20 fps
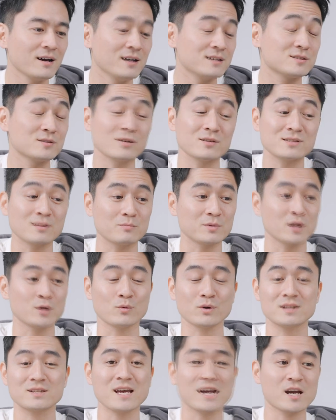It's not something you
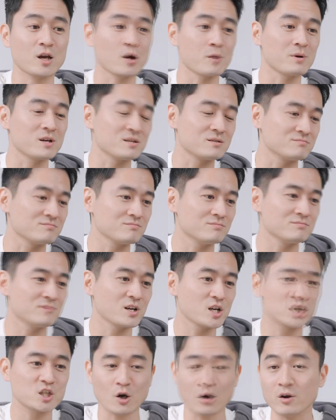want to take home and
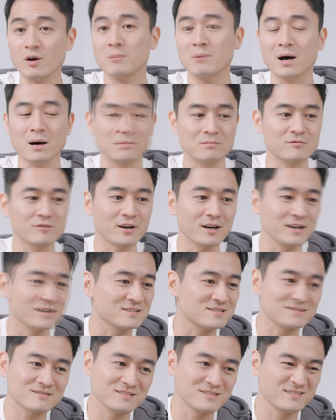show your mom, right?
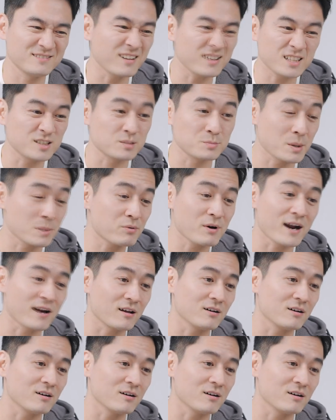It's nothing to be proud